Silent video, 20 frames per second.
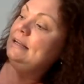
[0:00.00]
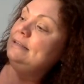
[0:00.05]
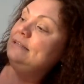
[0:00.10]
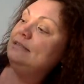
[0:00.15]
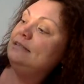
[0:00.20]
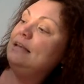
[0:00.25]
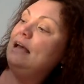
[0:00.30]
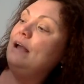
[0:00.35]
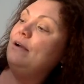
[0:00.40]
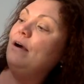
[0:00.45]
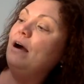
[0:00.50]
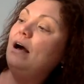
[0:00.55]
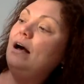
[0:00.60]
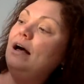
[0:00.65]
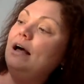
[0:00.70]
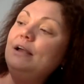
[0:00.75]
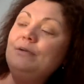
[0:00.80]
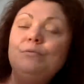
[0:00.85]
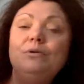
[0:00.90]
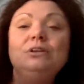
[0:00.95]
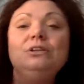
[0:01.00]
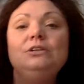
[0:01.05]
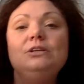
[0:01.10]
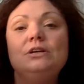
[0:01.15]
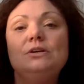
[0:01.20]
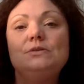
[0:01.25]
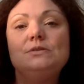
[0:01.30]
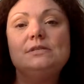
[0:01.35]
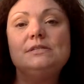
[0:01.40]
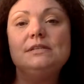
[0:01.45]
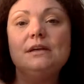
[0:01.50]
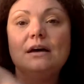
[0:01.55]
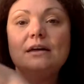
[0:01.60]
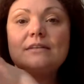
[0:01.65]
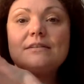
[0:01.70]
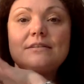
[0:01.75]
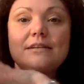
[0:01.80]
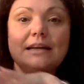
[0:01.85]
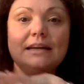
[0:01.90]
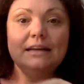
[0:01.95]
so I want you to
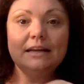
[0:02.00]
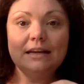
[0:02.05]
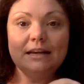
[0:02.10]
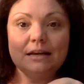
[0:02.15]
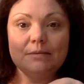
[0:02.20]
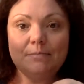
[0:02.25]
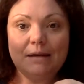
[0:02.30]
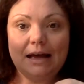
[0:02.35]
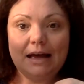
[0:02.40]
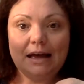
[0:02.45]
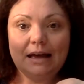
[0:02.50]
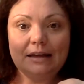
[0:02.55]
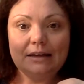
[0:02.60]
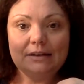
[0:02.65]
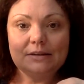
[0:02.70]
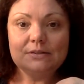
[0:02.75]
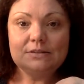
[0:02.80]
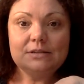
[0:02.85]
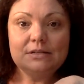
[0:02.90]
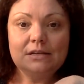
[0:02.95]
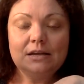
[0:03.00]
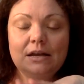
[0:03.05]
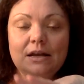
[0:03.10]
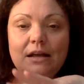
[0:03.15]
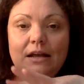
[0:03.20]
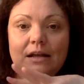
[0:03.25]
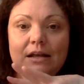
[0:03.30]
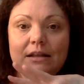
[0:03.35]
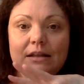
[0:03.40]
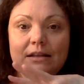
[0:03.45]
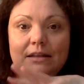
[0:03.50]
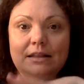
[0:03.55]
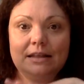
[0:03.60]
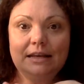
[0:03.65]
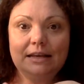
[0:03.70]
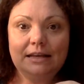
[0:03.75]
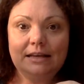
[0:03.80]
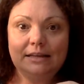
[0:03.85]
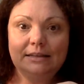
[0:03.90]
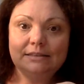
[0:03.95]
start thinking about
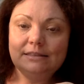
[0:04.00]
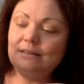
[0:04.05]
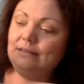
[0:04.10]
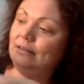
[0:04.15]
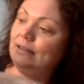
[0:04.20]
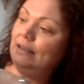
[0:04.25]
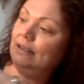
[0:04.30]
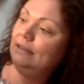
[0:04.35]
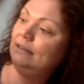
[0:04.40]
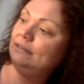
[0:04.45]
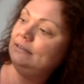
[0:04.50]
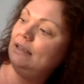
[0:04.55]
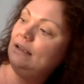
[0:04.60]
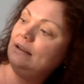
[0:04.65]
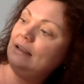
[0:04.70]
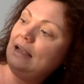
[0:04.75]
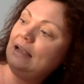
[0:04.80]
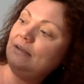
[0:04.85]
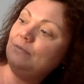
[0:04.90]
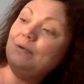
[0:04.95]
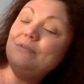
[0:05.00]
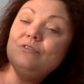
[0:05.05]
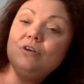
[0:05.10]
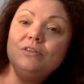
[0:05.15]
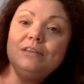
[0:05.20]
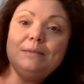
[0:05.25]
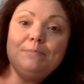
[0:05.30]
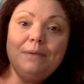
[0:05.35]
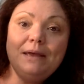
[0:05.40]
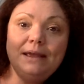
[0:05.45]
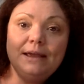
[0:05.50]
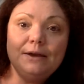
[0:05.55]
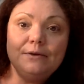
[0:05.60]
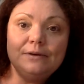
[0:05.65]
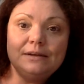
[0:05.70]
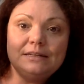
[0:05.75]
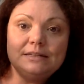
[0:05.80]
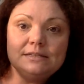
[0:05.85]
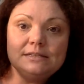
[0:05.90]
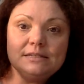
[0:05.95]
these things. Okay, we've got the
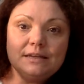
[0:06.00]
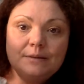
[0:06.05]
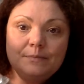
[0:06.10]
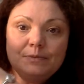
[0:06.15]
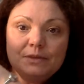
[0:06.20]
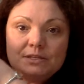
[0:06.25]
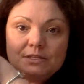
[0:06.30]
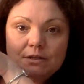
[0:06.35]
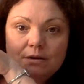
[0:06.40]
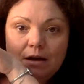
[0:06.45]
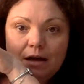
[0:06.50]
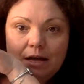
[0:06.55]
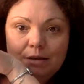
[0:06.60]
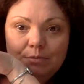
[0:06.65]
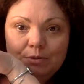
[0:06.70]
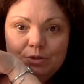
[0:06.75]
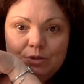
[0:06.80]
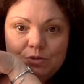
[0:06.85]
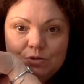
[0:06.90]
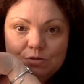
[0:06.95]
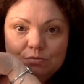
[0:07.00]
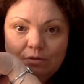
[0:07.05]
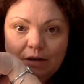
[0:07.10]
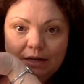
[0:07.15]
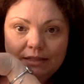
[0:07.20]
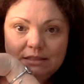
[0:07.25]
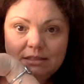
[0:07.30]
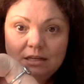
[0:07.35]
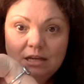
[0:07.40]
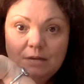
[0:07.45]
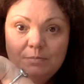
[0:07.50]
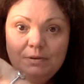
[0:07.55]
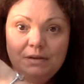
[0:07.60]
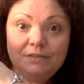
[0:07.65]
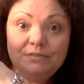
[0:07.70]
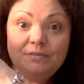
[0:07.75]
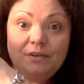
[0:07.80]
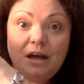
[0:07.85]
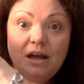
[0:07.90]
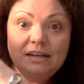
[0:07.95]
appearance. So I want you to write a couple
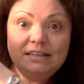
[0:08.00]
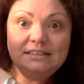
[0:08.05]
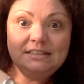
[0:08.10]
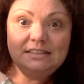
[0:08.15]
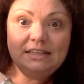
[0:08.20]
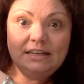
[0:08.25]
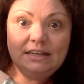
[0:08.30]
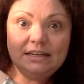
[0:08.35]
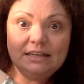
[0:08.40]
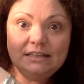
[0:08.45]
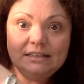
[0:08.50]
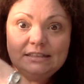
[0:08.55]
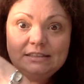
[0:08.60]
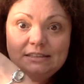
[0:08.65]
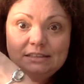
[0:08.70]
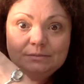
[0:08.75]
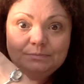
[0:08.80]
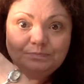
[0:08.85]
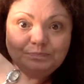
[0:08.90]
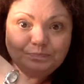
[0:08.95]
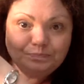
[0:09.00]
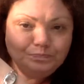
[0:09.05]
of ideas.